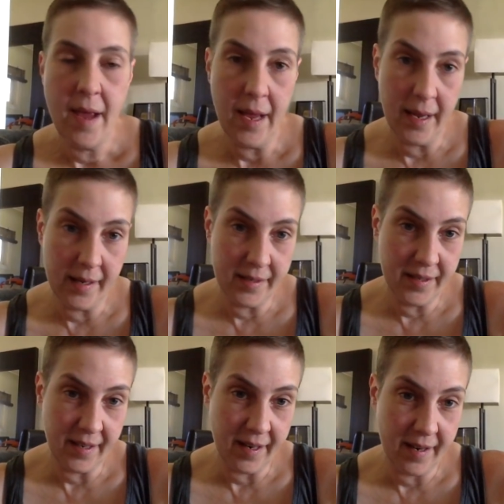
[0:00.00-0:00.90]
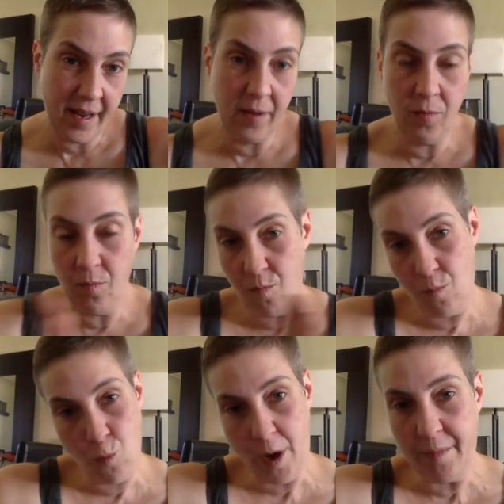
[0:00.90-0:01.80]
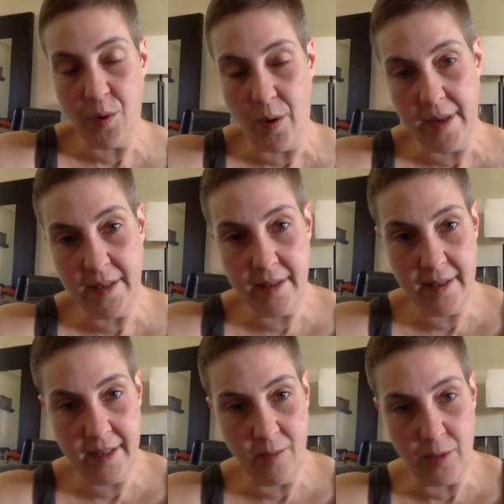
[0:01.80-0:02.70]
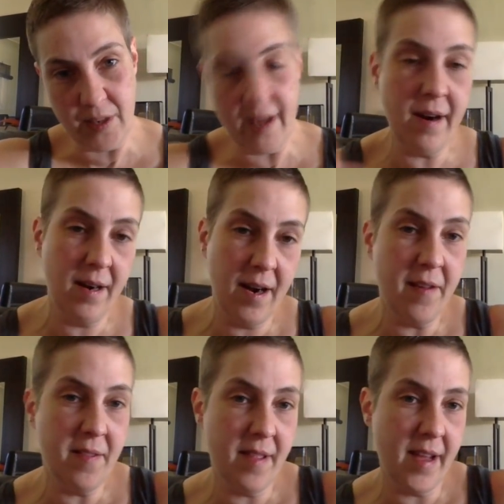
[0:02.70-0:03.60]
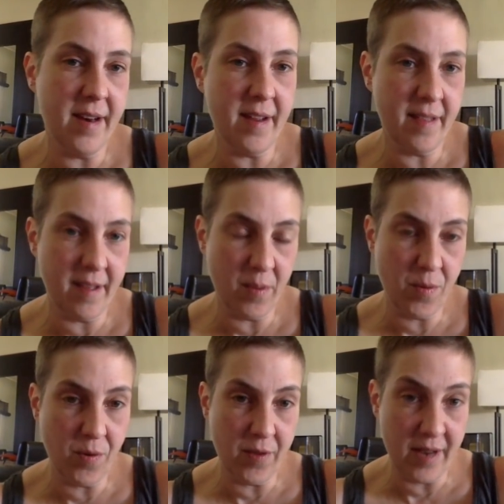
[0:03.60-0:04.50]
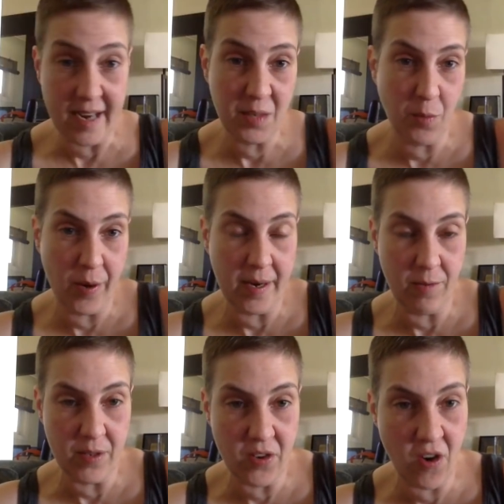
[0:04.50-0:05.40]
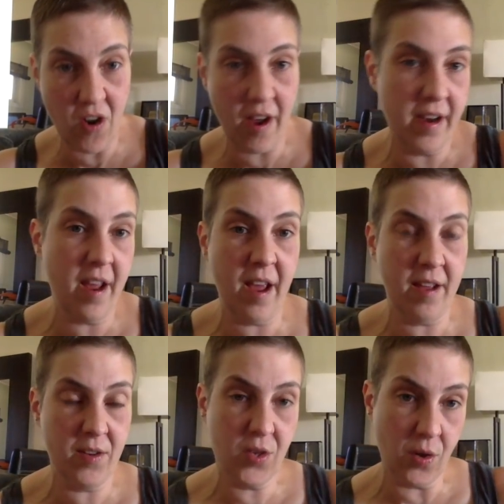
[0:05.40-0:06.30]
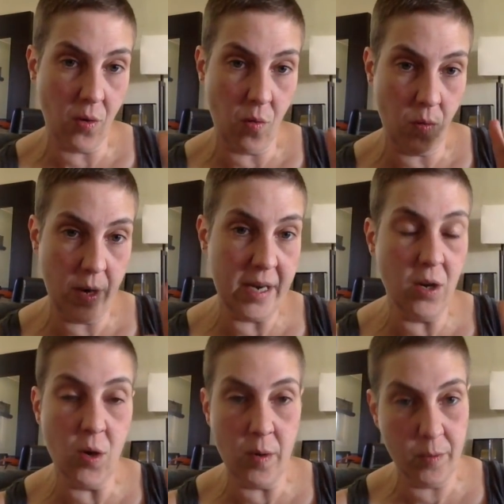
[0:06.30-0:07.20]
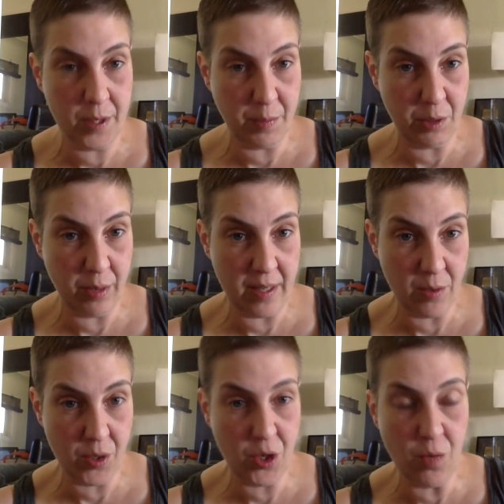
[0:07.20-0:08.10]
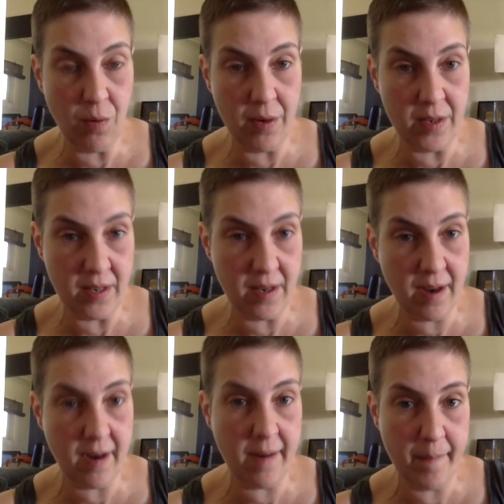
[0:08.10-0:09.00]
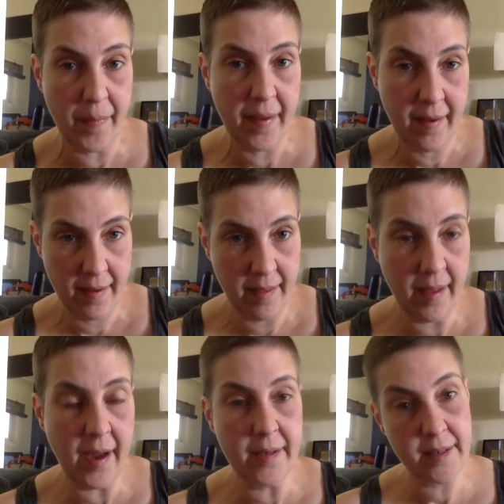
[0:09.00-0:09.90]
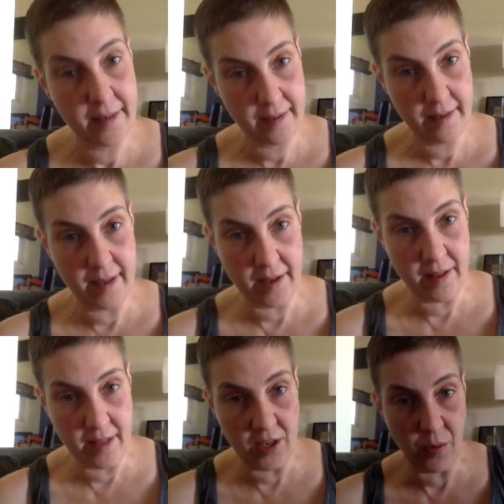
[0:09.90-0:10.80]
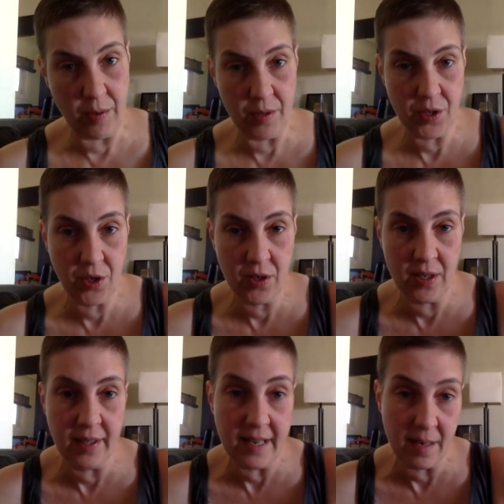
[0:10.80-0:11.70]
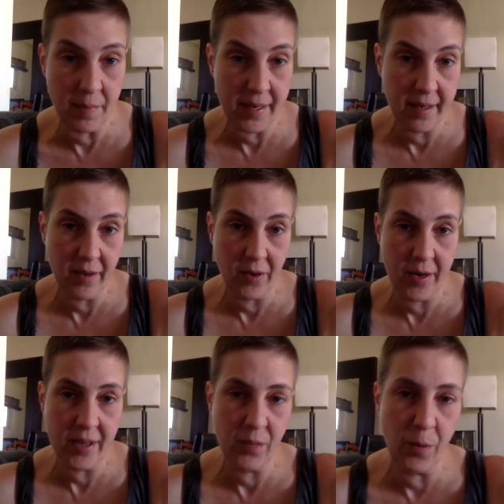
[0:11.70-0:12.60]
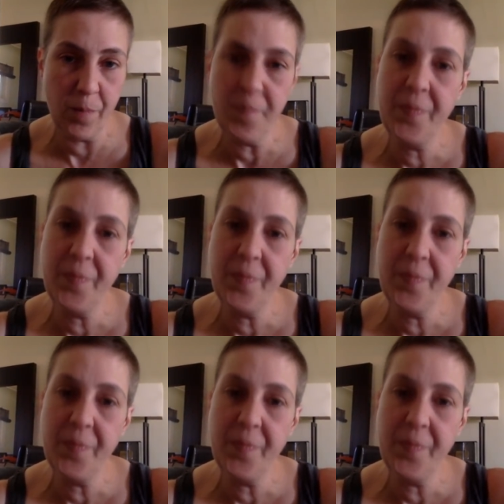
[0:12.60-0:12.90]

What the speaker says: And at one point it was there, and then at the next point it was gone, and so we knew it was between those 2 points in time that the tweet was deleted by Calgary Expo.